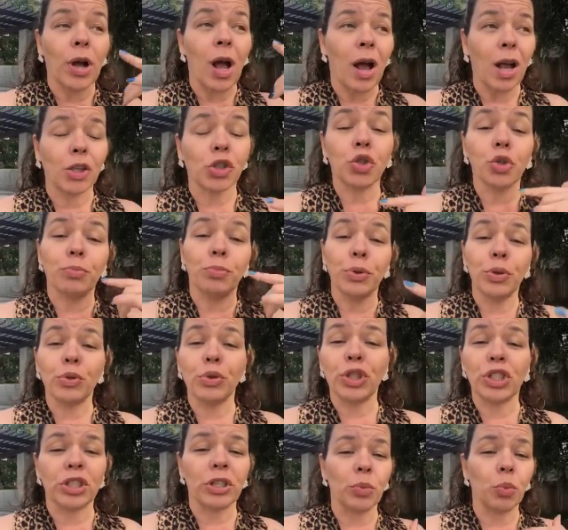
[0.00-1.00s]

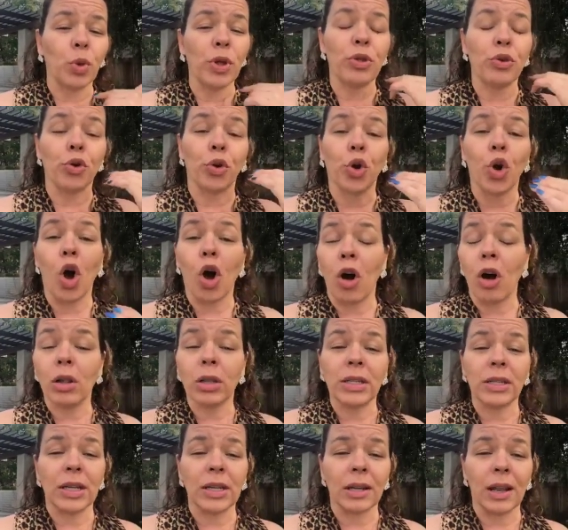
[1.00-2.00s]
contribution, with your
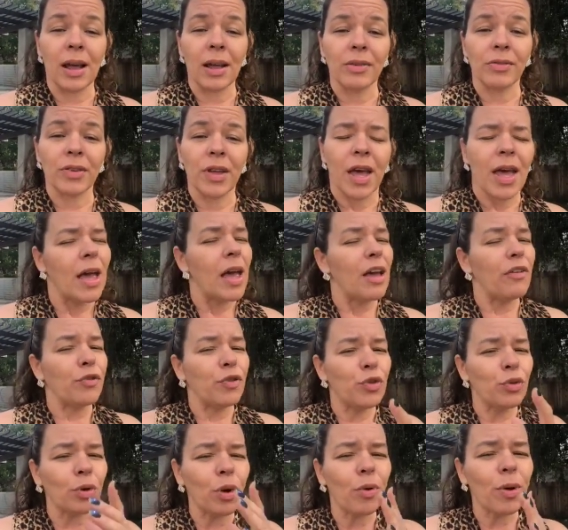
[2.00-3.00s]
calling in life.
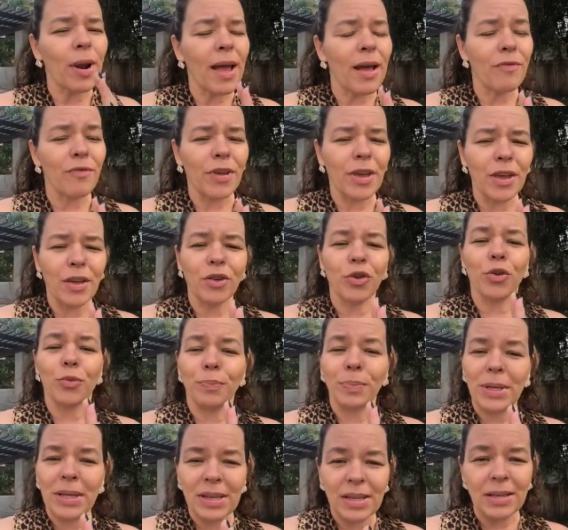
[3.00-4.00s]
If you don't have inner
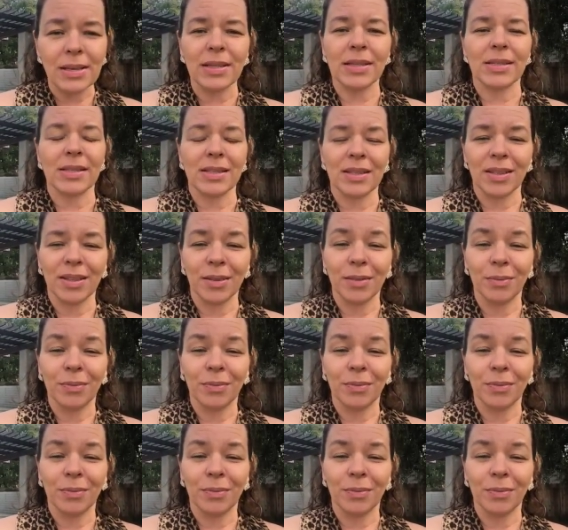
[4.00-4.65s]
peace,